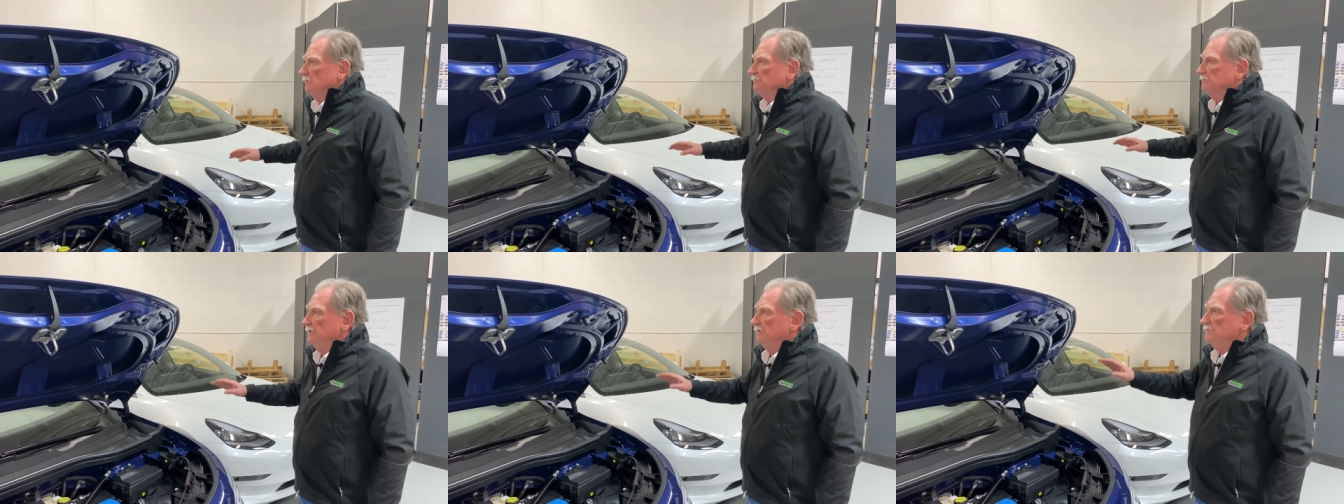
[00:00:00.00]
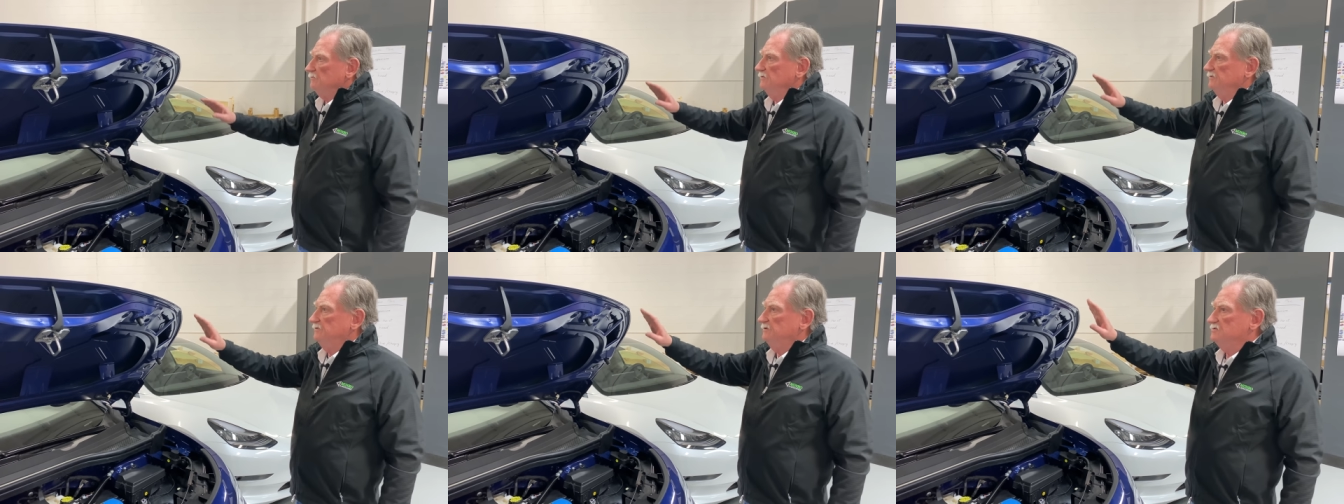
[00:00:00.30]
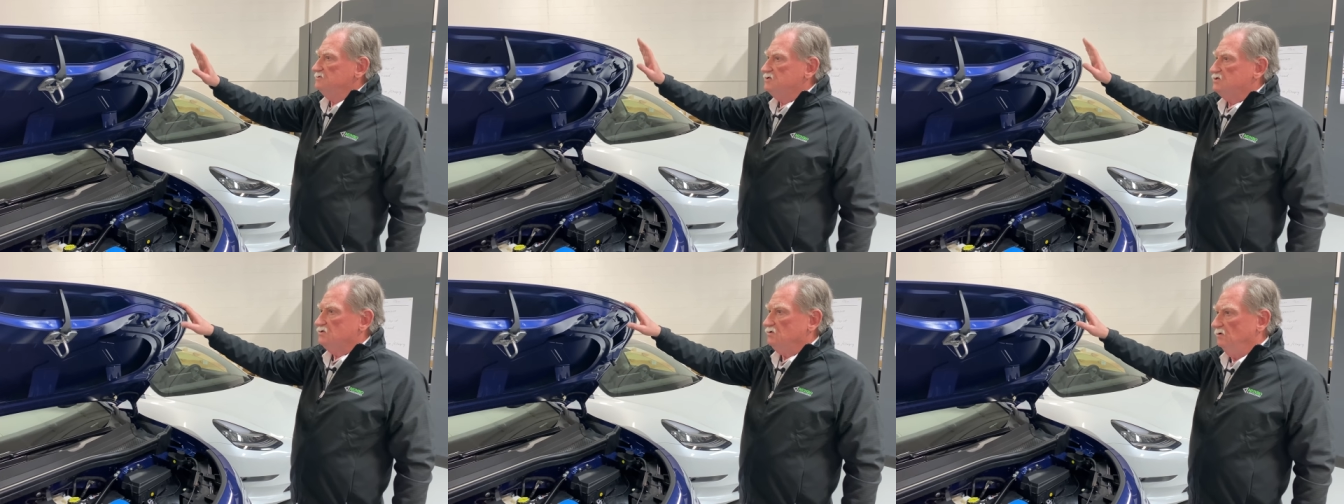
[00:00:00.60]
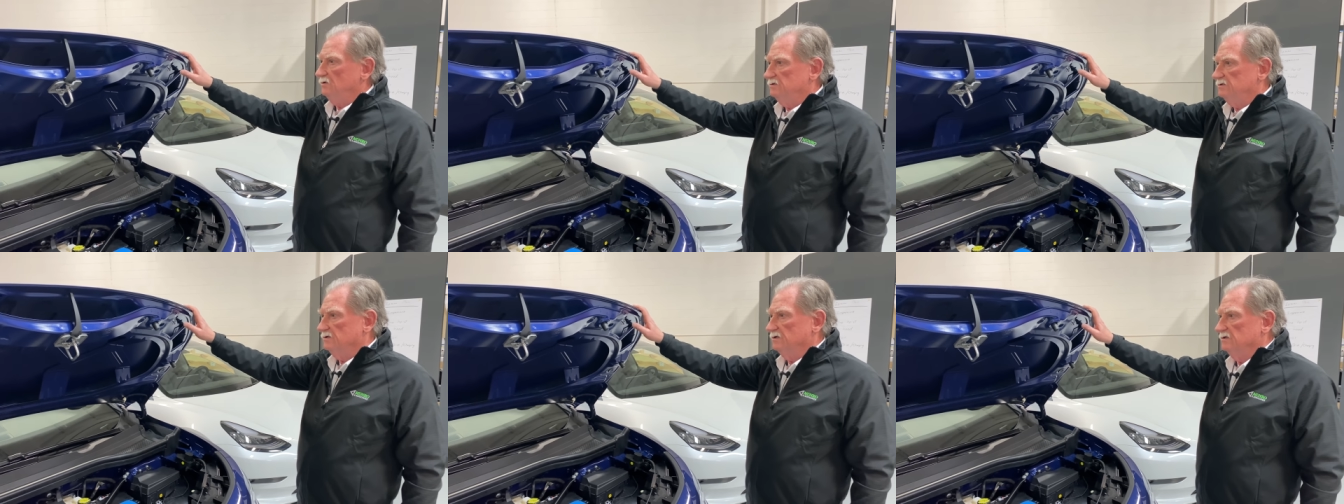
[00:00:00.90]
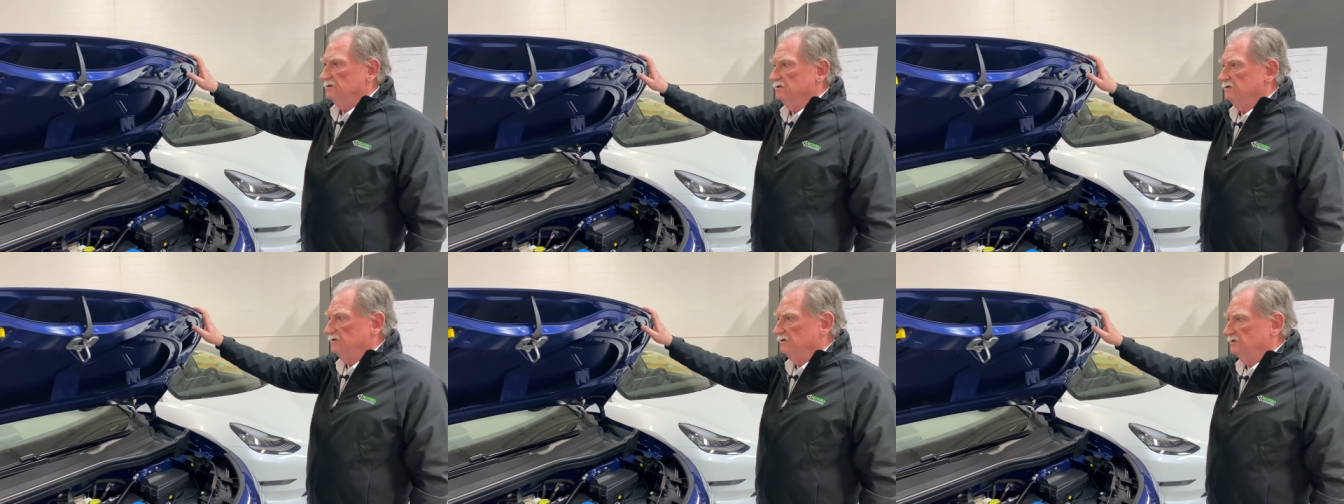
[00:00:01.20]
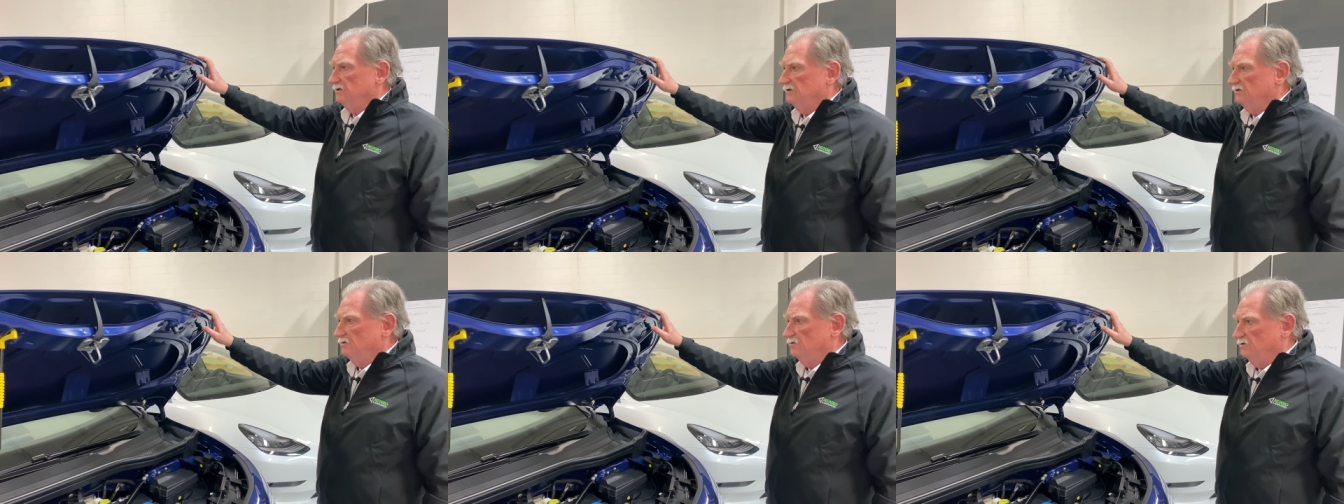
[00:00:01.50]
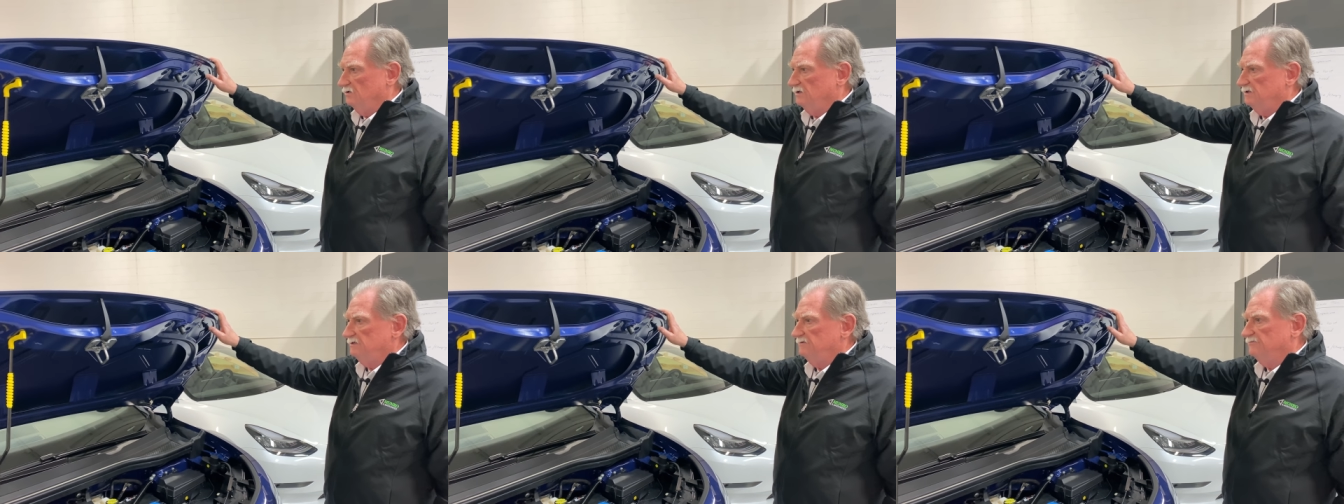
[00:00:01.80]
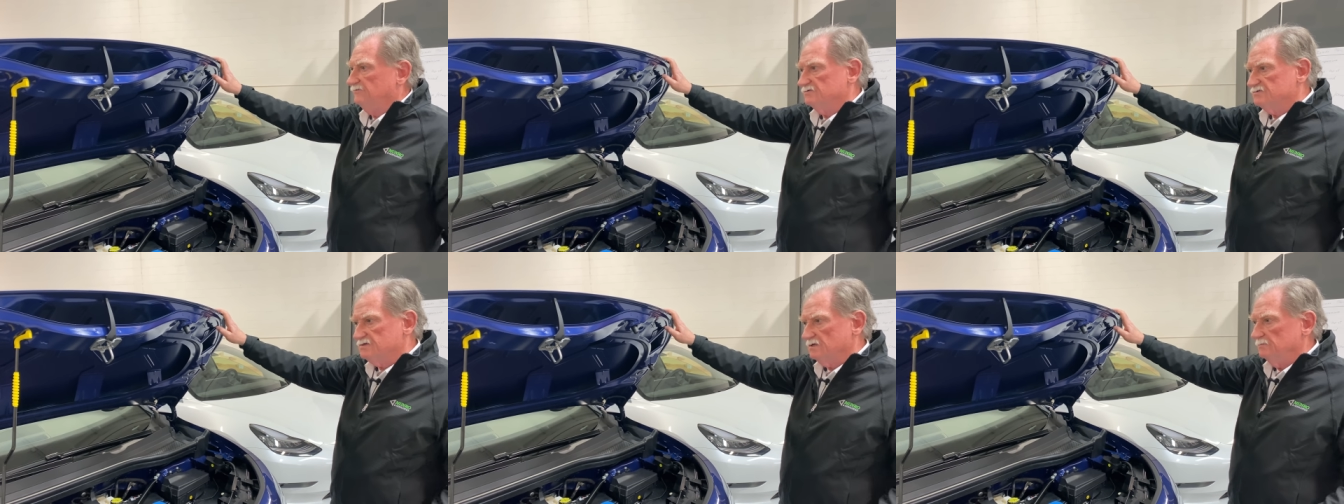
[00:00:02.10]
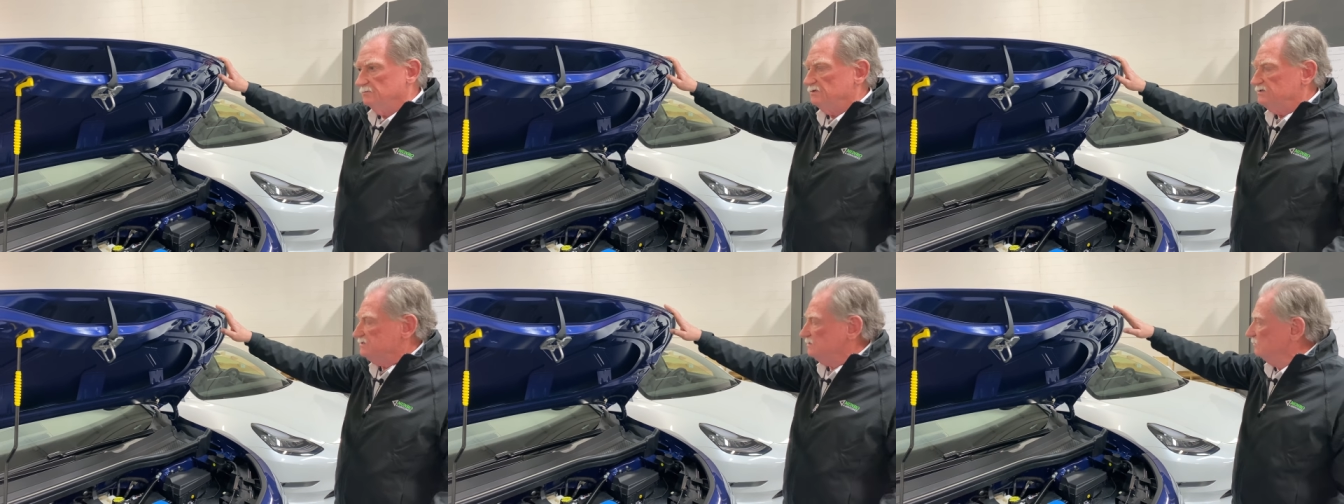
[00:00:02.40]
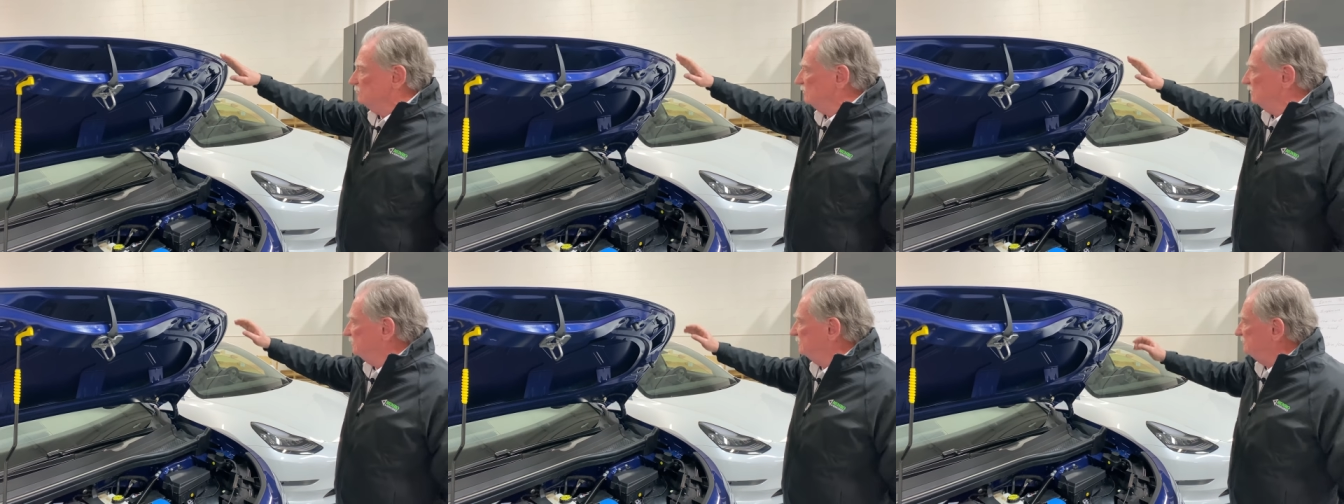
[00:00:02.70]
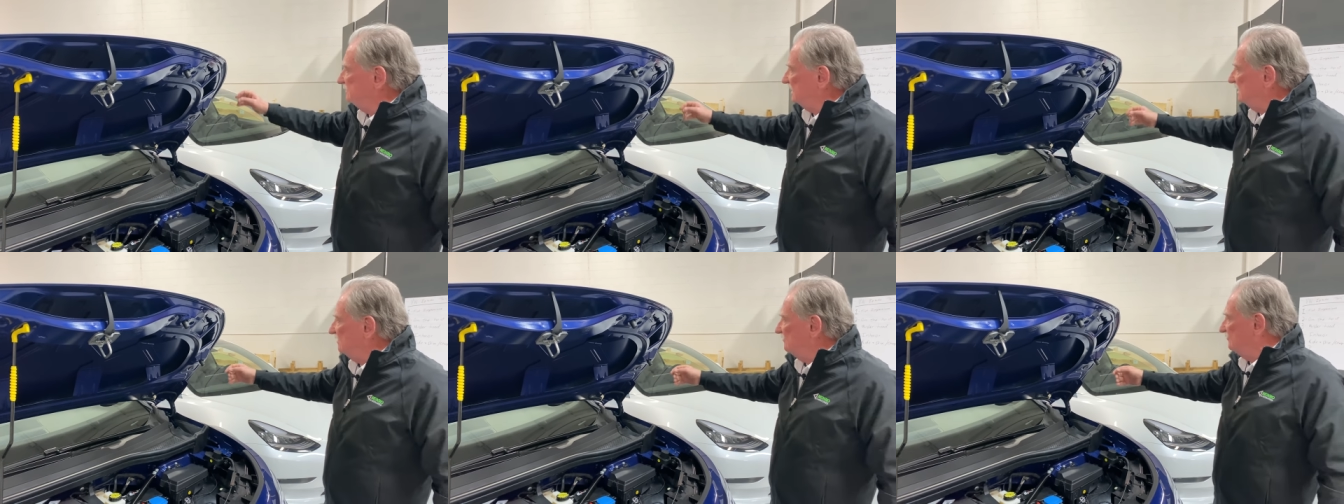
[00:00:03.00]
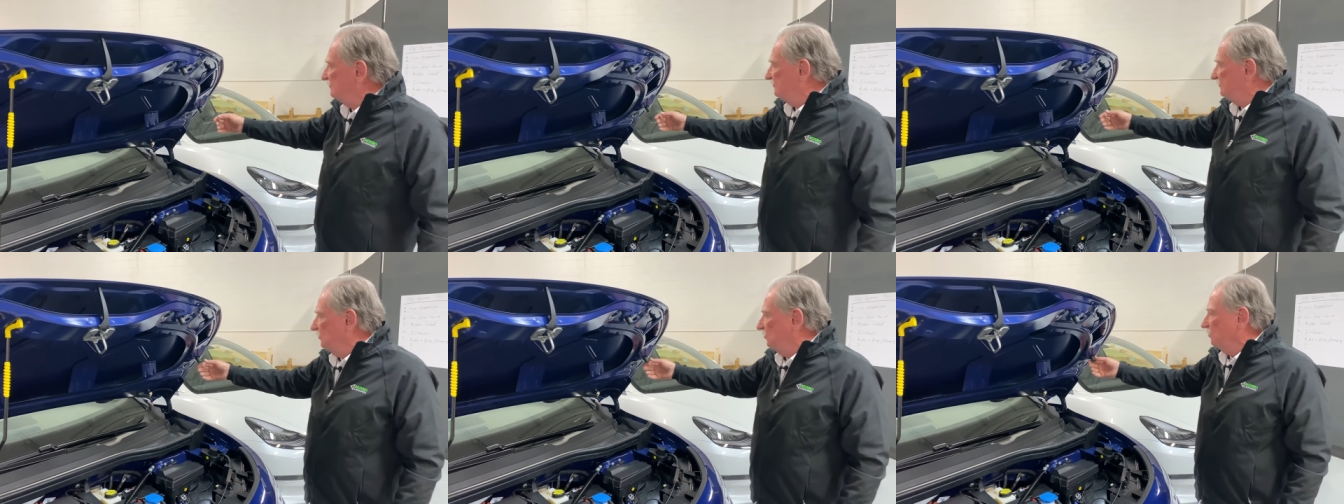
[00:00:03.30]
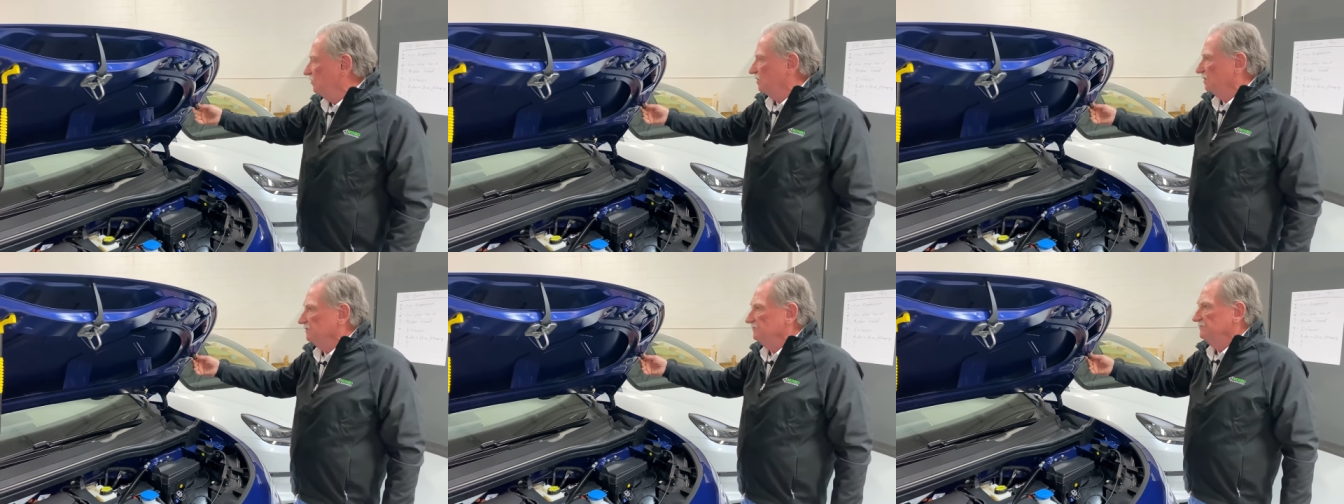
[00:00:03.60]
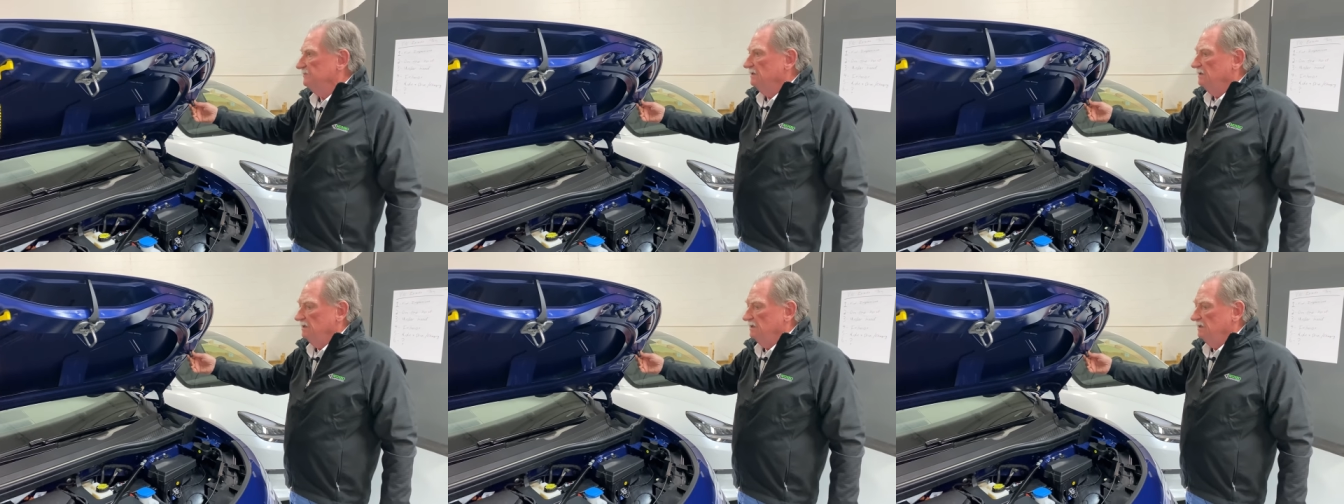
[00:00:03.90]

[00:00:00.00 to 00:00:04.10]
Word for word: but with this shorter hood, for some reason or other, they have four.